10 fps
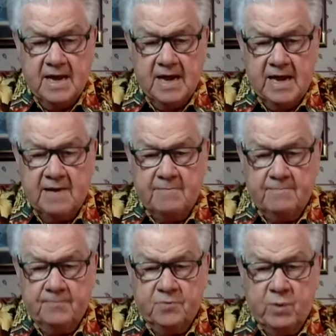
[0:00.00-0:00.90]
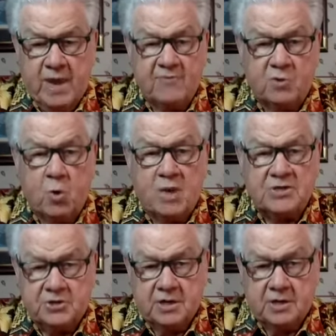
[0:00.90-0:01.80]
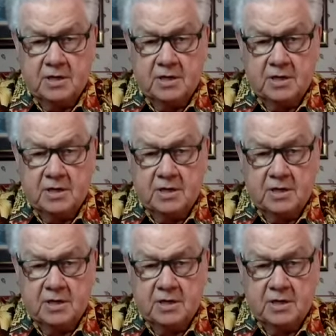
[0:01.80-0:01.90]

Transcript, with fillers: And we have a question.